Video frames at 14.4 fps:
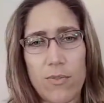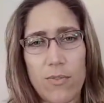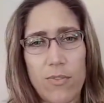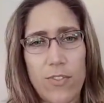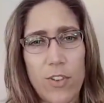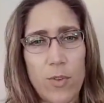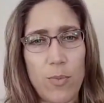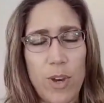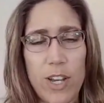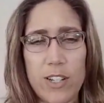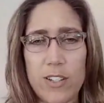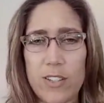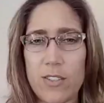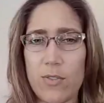few
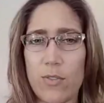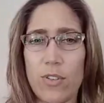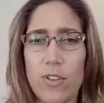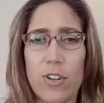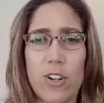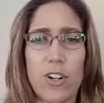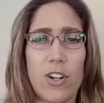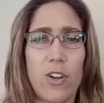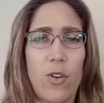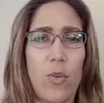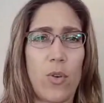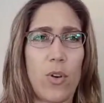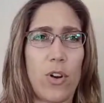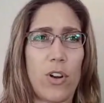months or
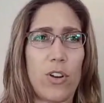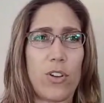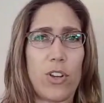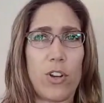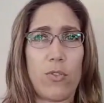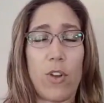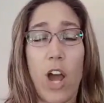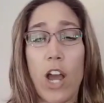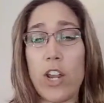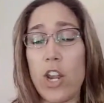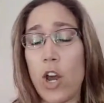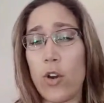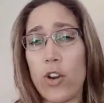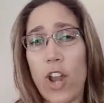
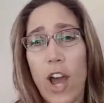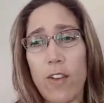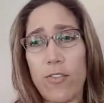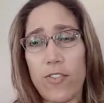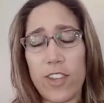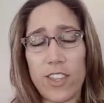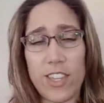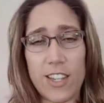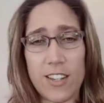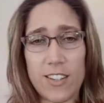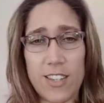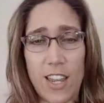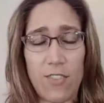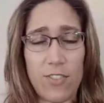not feeling
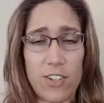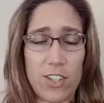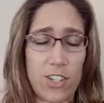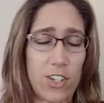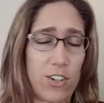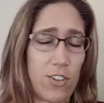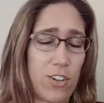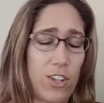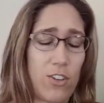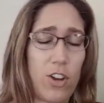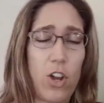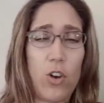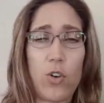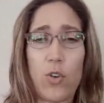safe and secure in their
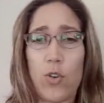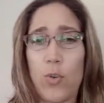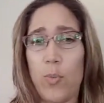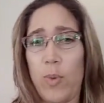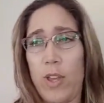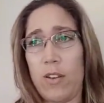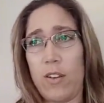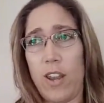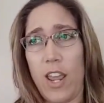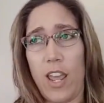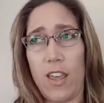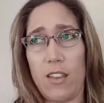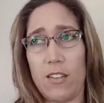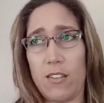home
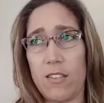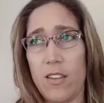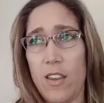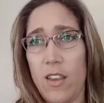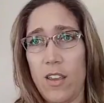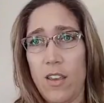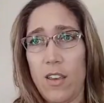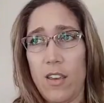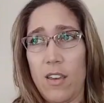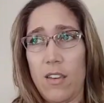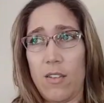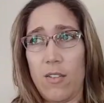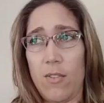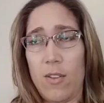and
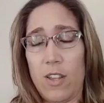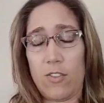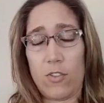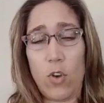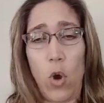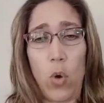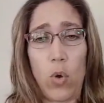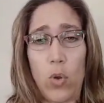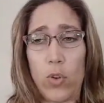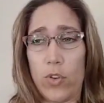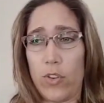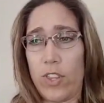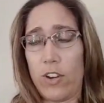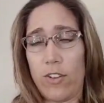it's
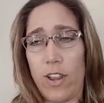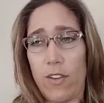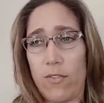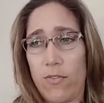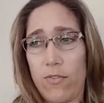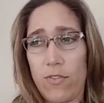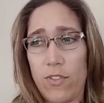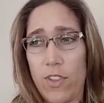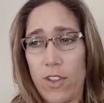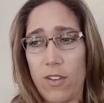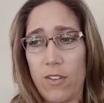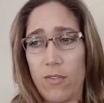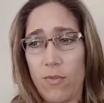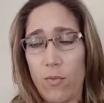cold or they don't have
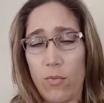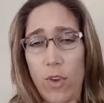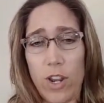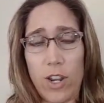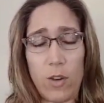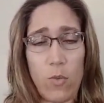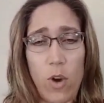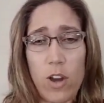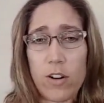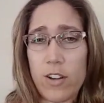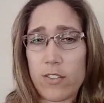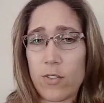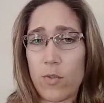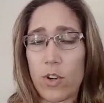the running water
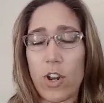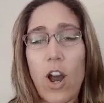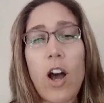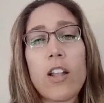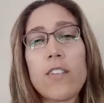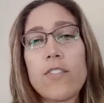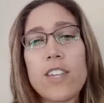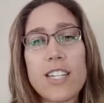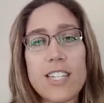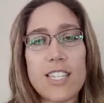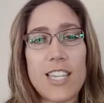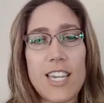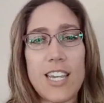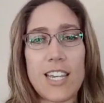doesn't work, all of
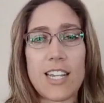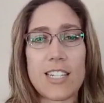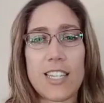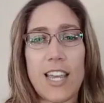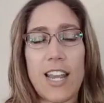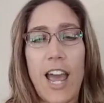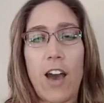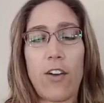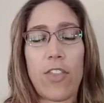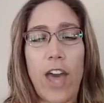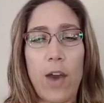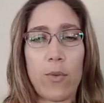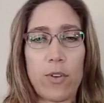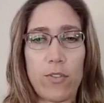these things and how
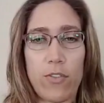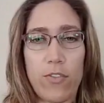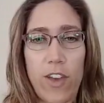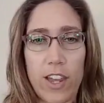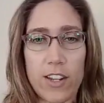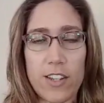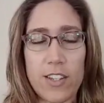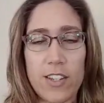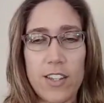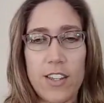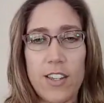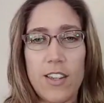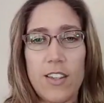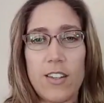that would affect
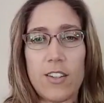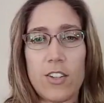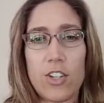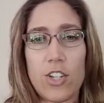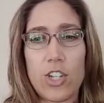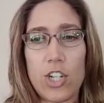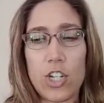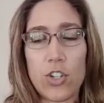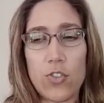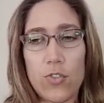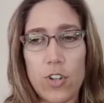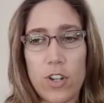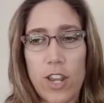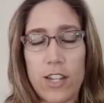
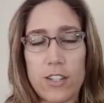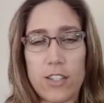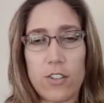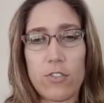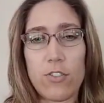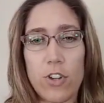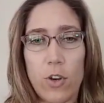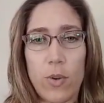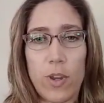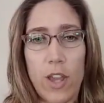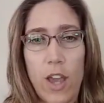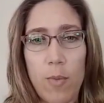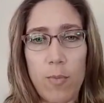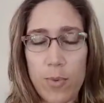children as they're
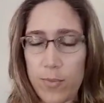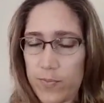growing up,